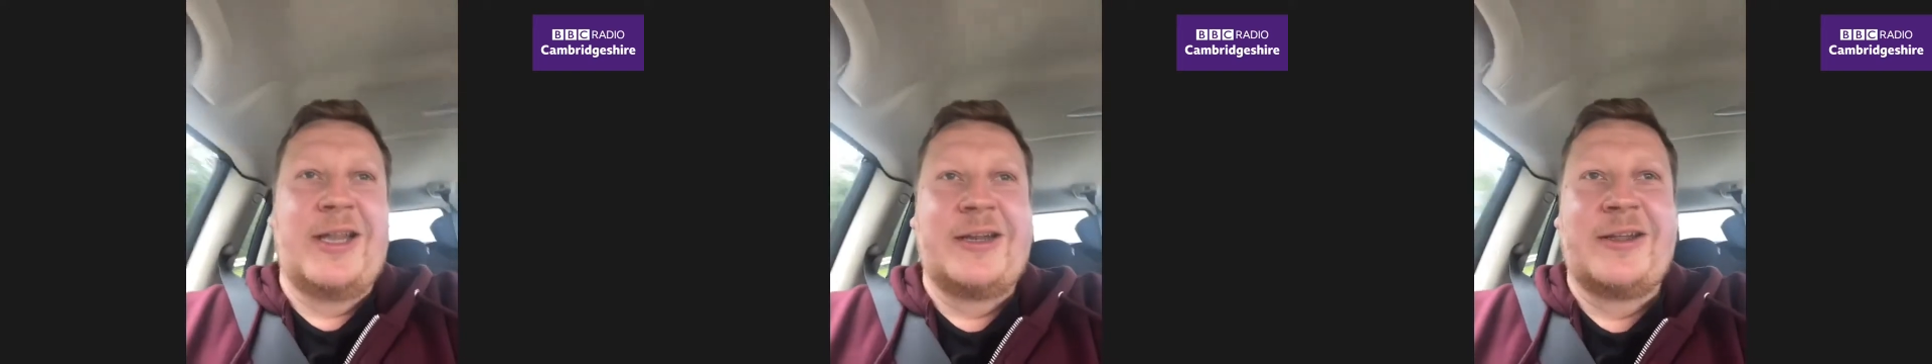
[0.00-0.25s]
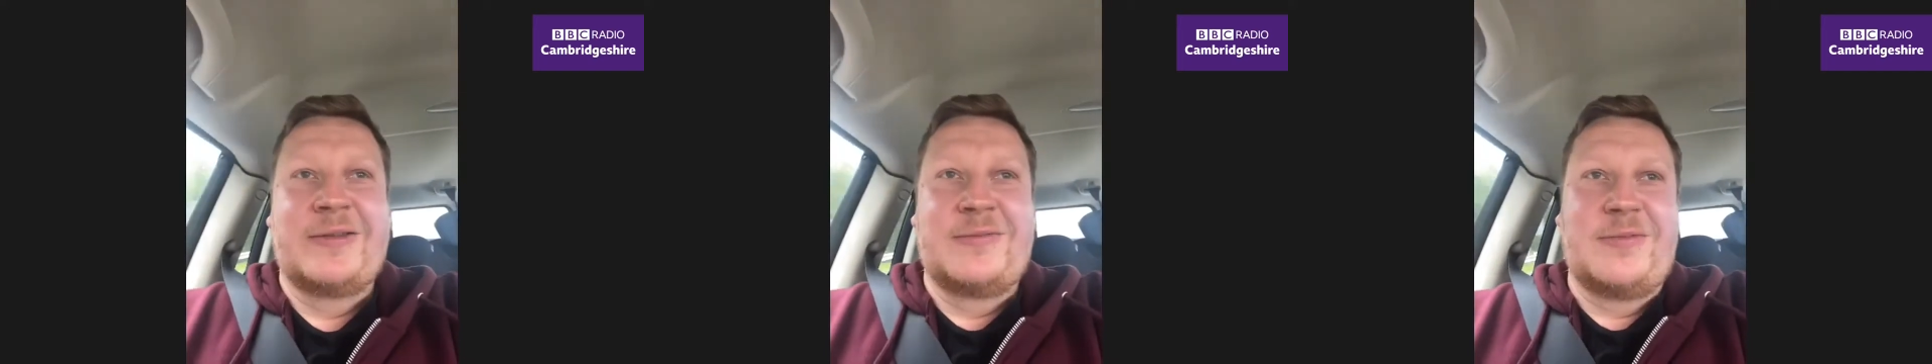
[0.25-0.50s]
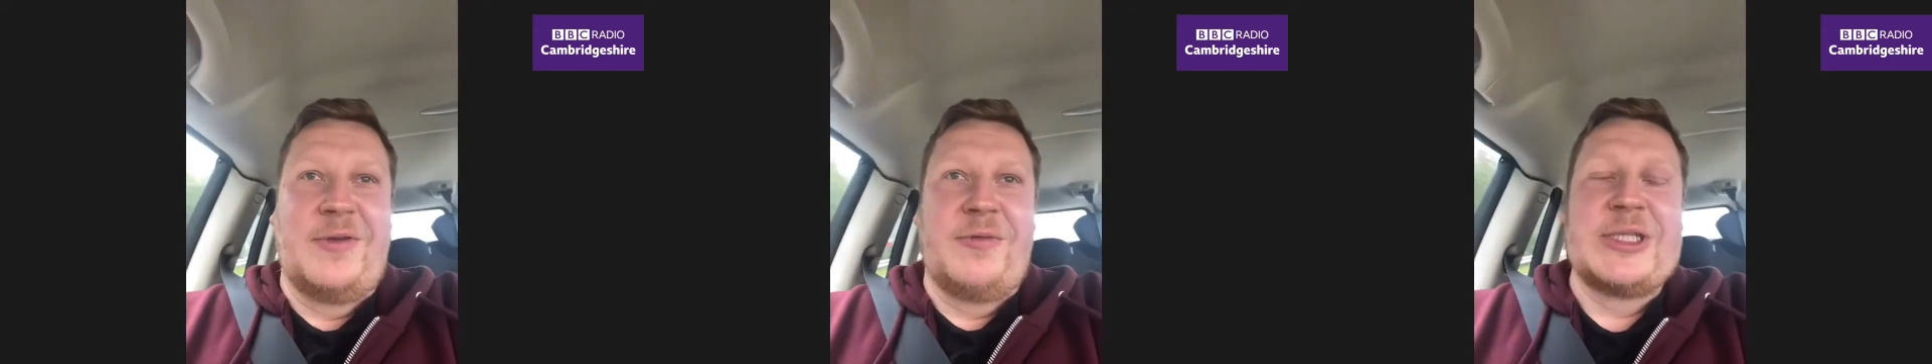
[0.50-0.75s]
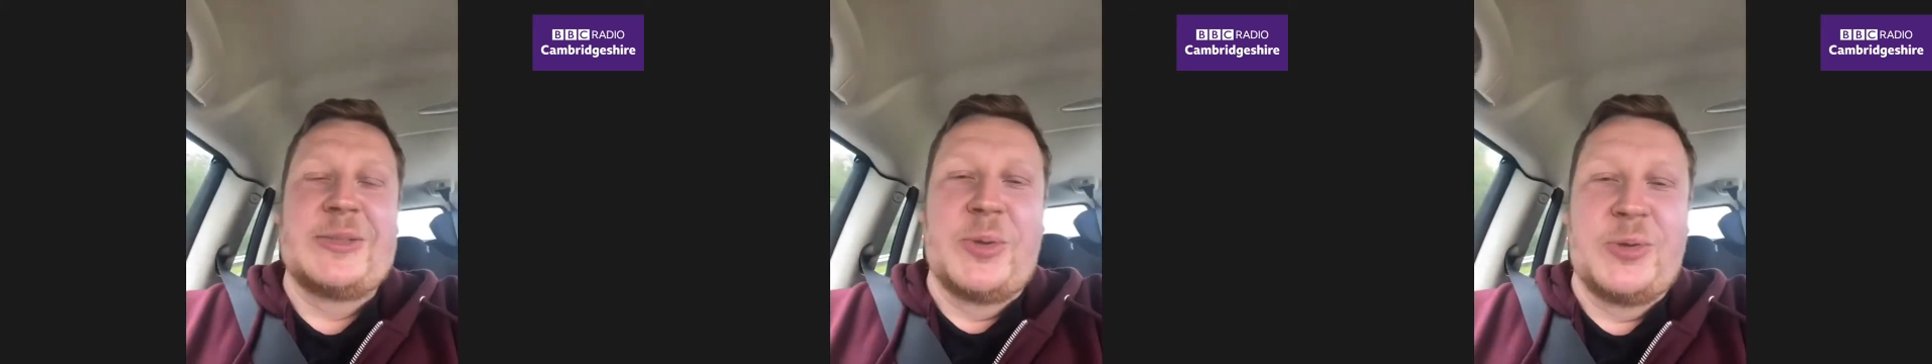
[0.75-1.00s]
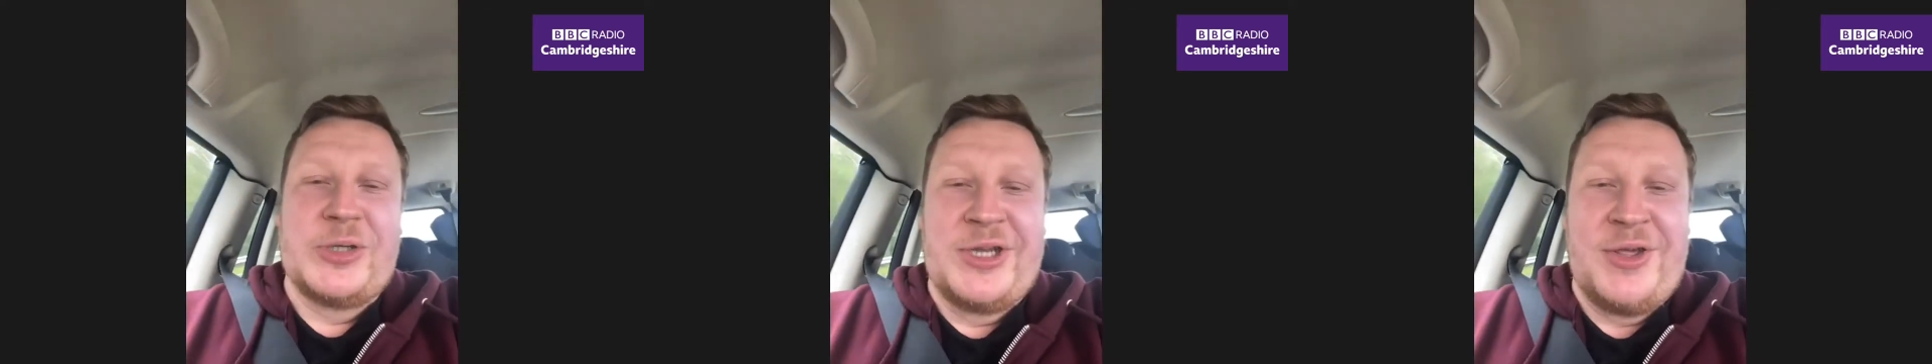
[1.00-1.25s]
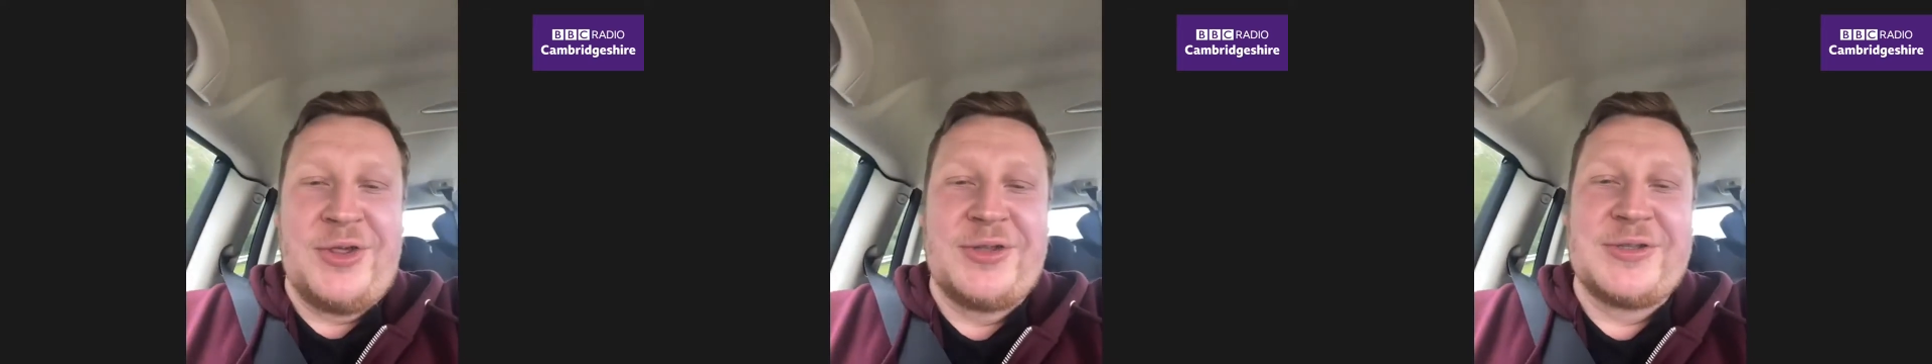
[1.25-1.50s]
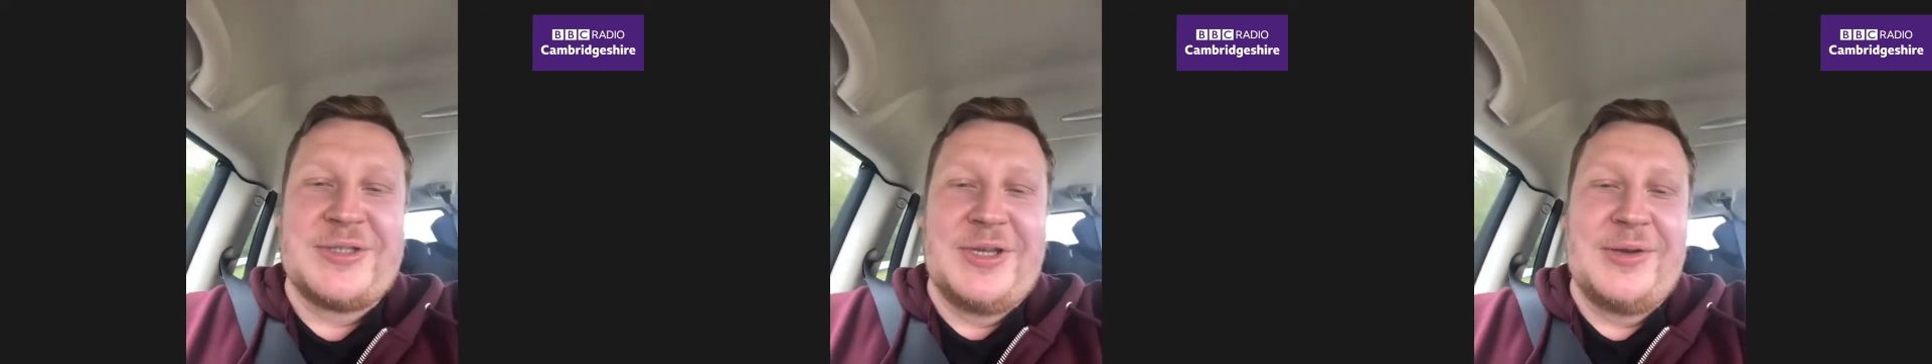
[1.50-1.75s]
in a reasonable condition. So